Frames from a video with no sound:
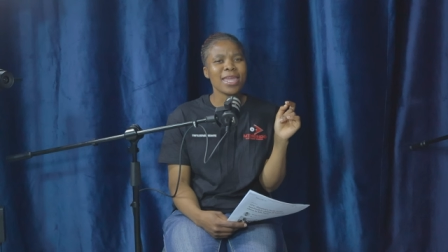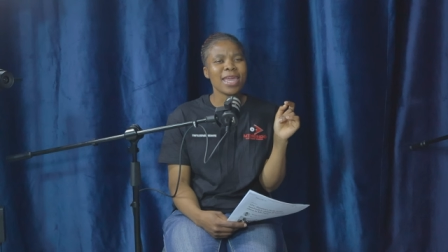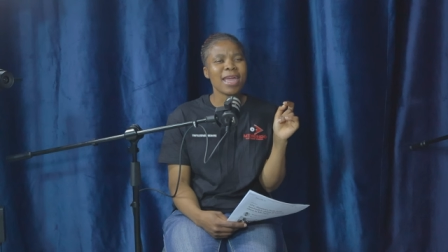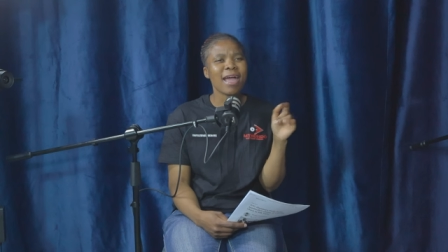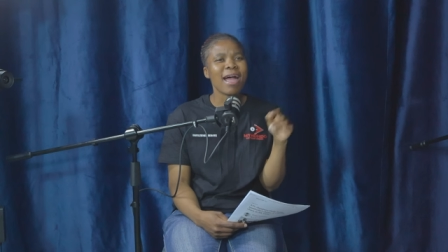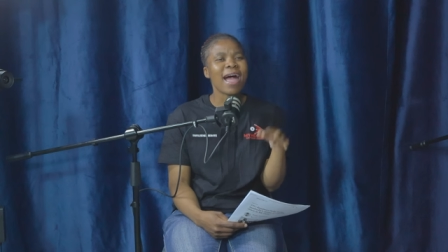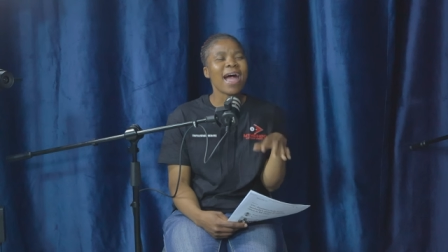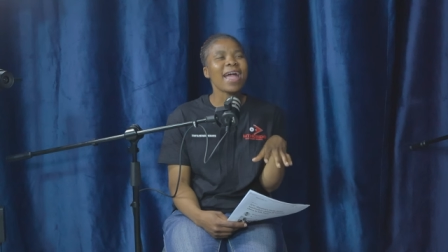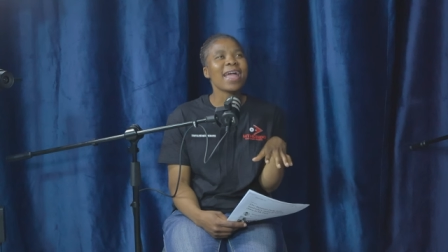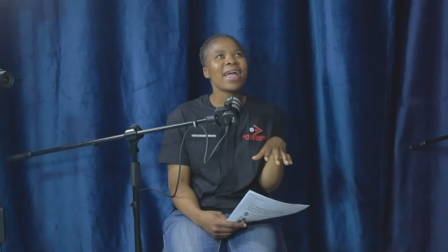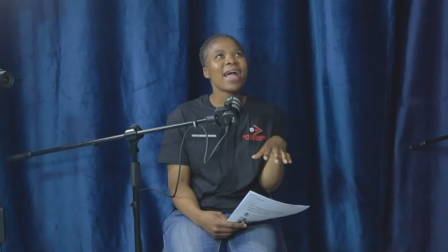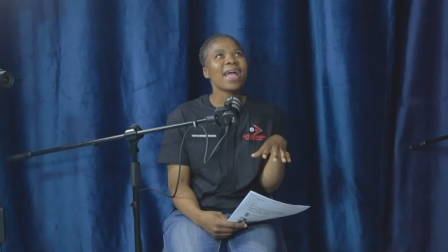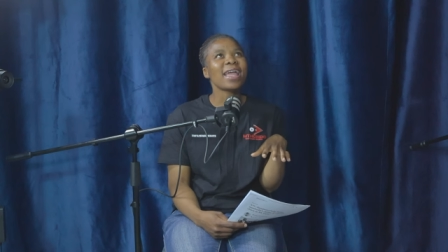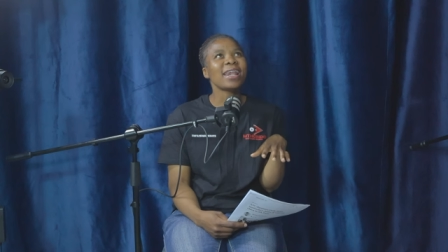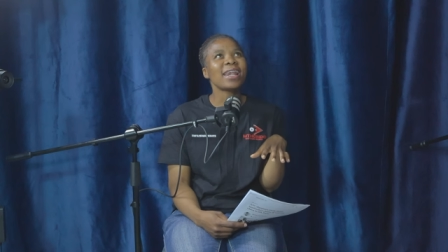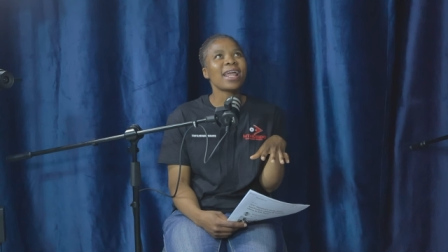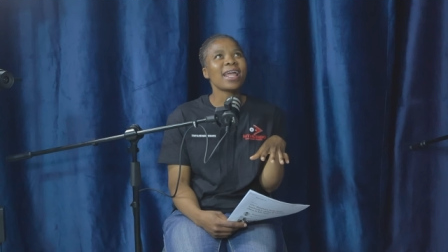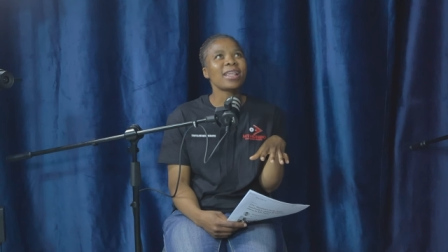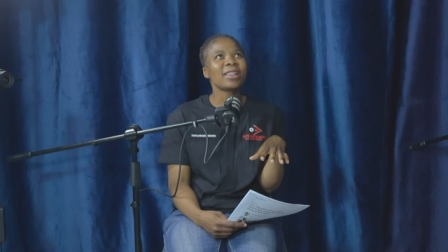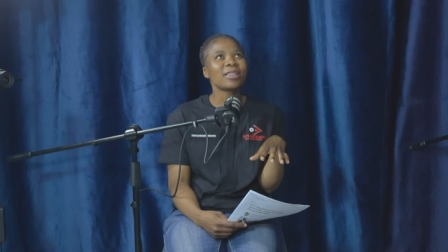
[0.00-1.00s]
yeah. I, I
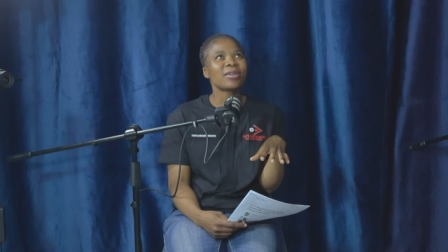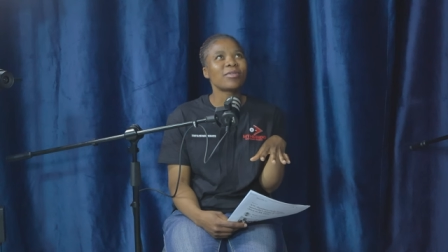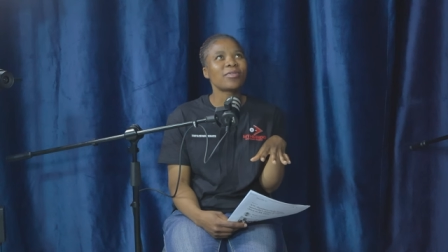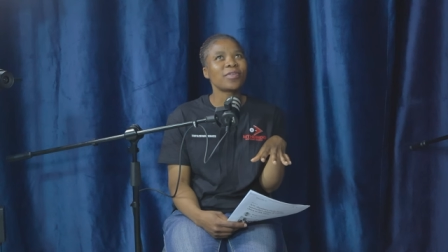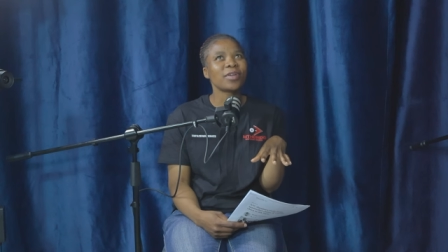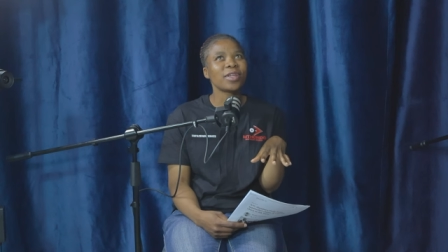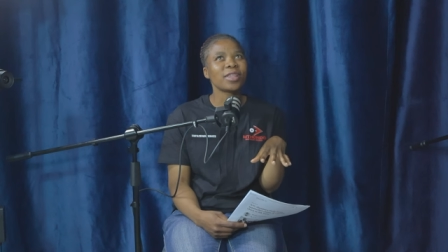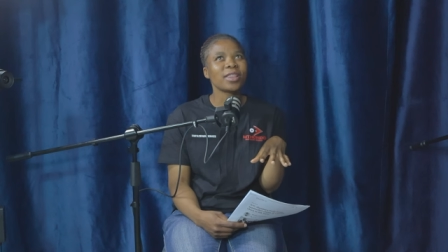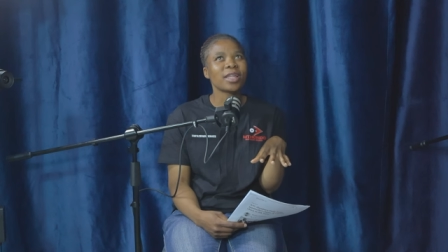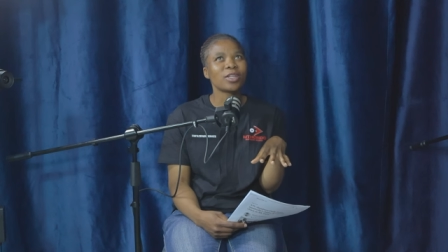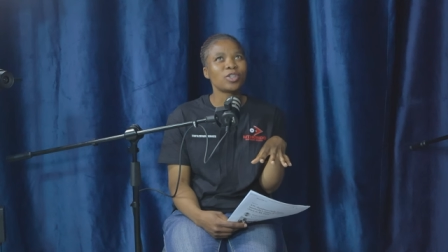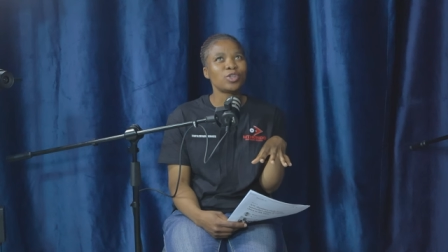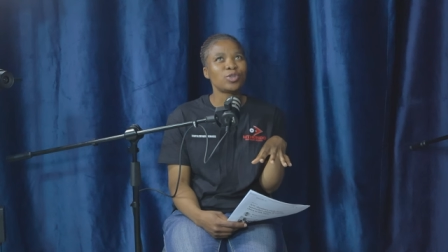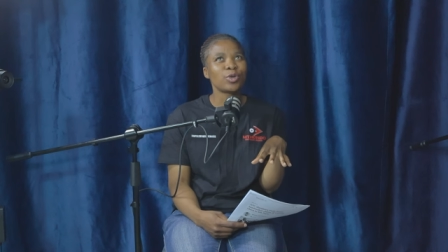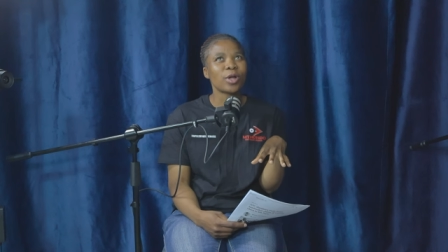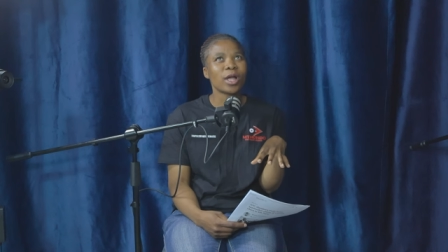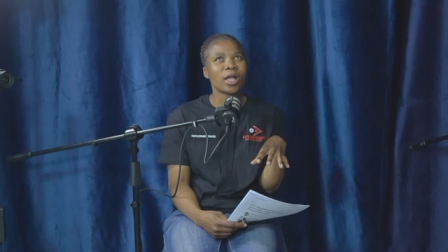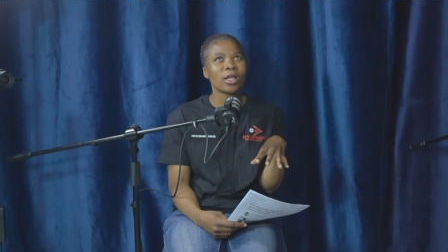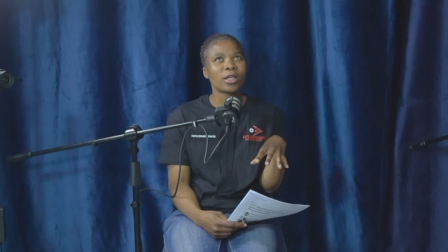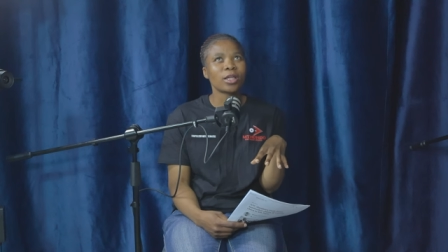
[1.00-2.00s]
like the fact that
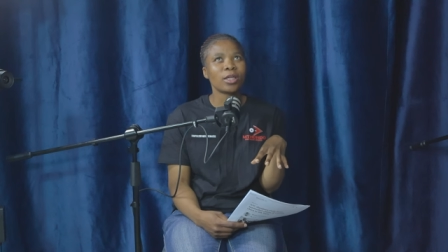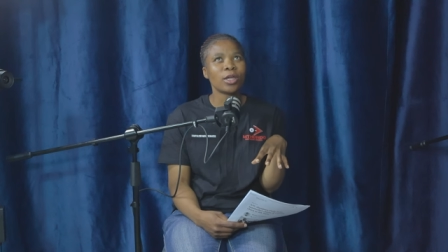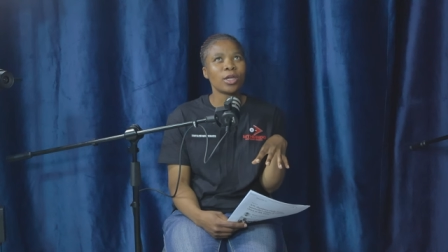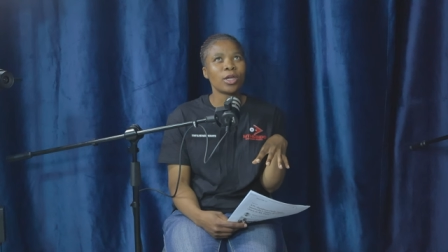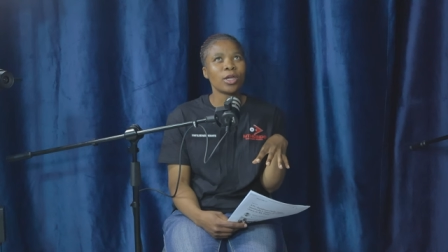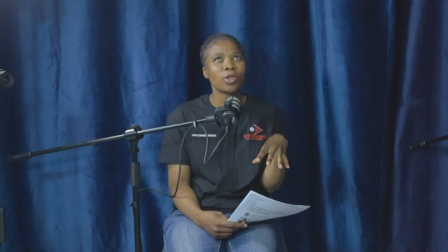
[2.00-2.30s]
you are